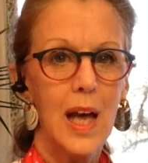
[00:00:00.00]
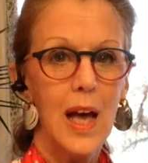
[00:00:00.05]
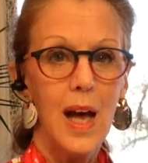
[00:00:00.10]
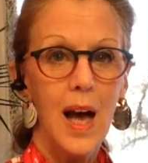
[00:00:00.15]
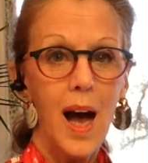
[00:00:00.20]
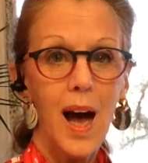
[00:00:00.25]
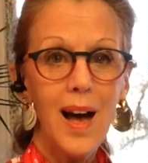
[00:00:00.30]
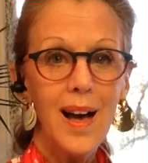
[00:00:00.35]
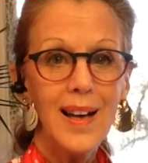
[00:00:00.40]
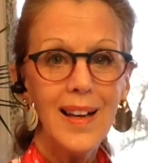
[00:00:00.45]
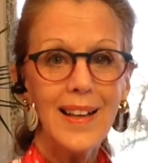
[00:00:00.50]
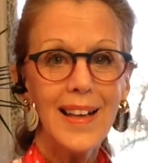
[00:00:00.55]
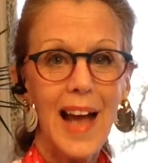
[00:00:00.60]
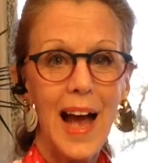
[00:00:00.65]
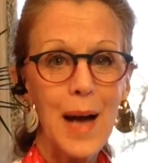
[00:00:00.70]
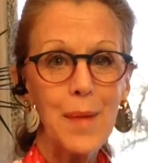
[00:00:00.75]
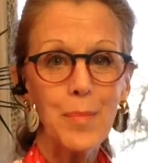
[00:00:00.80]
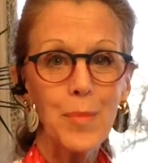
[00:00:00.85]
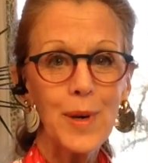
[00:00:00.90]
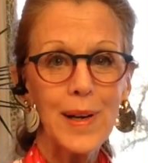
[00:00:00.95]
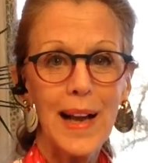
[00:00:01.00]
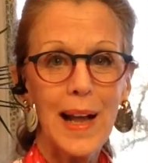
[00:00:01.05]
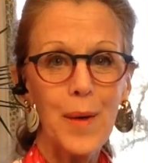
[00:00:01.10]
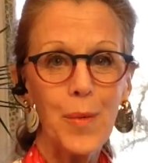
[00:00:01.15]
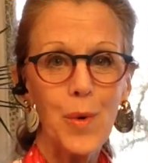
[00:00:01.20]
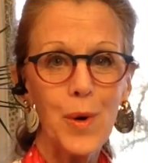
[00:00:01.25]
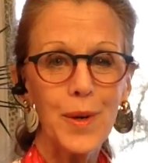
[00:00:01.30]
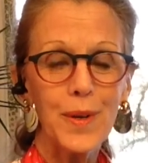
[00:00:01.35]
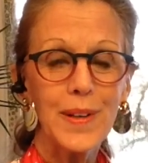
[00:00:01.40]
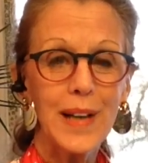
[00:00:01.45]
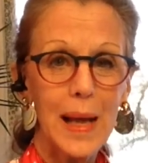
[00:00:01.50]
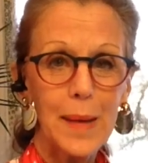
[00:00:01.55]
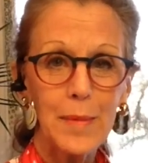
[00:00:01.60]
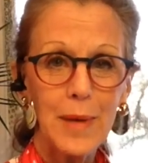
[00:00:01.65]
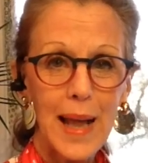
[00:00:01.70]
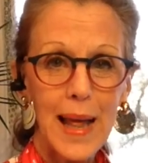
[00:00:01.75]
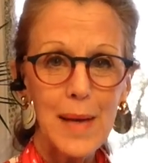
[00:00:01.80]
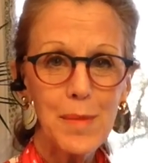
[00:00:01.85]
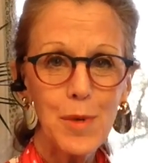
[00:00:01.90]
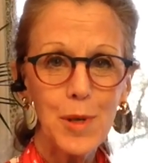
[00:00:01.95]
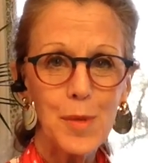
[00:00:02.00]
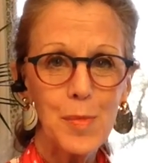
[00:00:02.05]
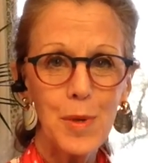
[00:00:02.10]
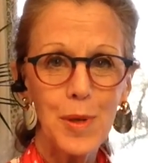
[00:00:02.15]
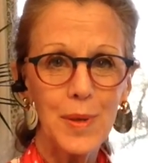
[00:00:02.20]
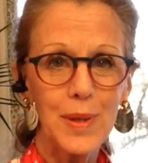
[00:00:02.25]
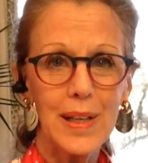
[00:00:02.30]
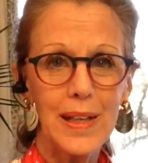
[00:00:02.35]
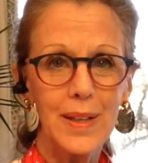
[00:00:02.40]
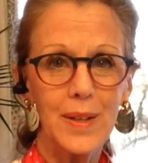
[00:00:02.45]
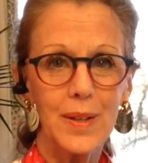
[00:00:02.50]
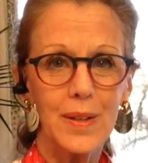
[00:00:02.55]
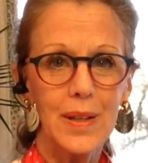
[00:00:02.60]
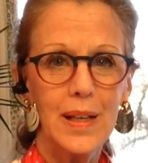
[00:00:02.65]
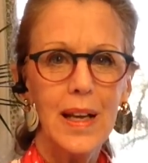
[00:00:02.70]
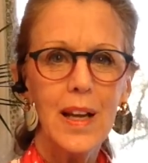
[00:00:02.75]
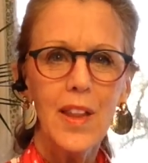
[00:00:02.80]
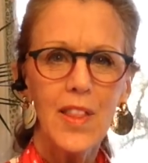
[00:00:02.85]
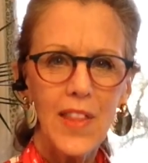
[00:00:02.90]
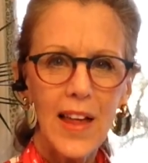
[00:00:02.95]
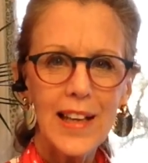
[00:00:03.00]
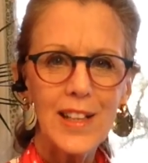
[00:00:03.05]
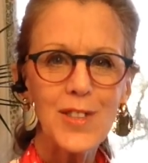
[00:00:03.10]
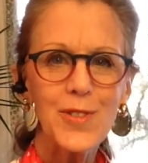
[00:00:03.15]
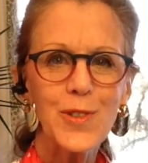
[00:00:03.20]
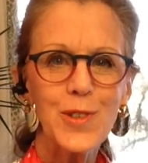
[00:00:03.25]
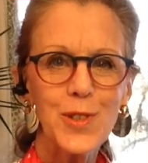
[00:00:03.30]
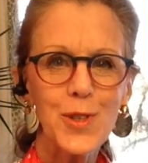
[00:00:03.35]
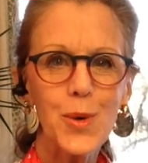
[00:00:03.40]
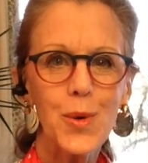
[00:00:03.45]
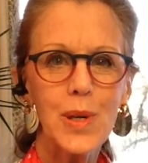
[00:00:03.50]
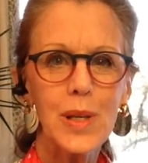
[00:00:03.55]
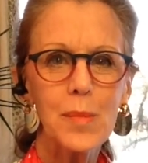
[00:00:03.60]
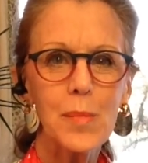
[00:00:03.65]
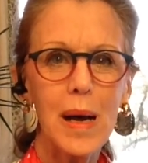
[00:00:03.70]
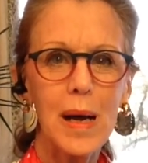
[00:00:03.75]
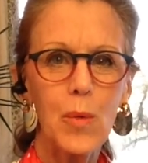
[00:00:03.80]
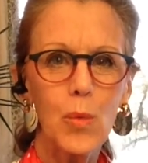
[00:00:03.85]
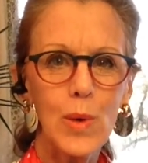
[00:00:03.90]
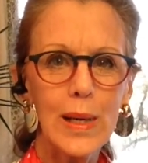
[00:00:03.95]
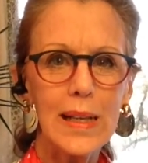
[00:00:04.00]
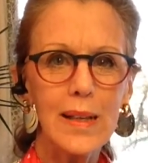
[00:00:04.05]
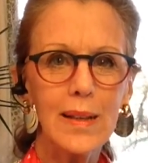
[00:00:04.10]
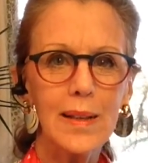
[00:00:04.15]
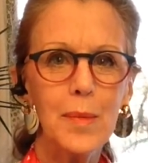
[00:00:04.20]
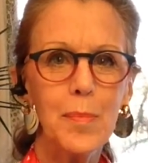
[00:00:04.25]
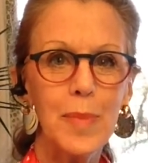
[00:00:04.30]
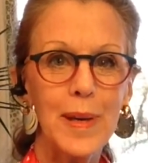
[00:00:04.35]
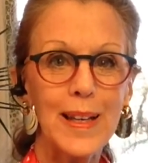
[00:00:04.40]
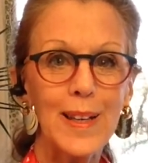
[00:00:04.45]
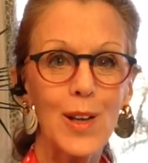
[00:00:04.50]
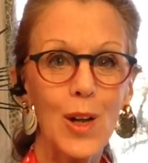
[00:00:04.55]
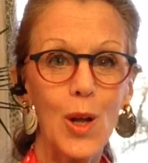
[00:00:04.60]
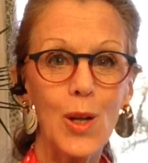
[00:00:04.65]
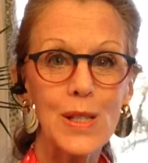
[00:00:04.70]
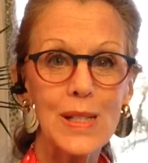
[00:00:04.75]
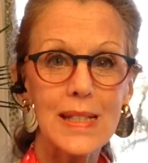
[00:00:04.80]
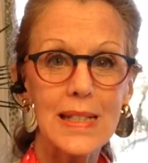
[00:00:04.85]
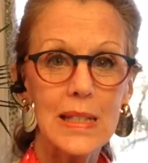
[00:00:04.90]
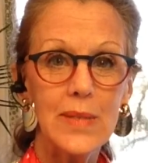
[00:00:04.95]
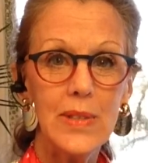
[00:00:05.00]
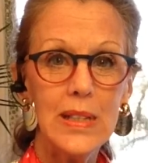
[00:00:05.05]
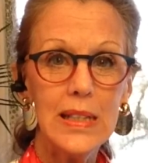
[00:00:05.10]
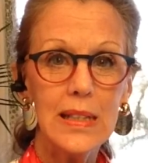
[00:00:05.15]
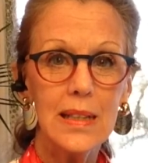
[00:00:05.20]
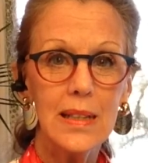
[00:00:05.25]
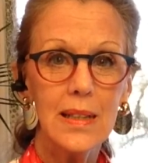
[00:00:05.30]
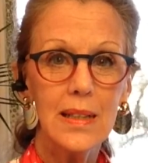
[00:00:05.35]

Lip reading: Hi, I'm Brent Atwater and I'm an animal communicator. Thanks for joining my weekly Pet Loss TV.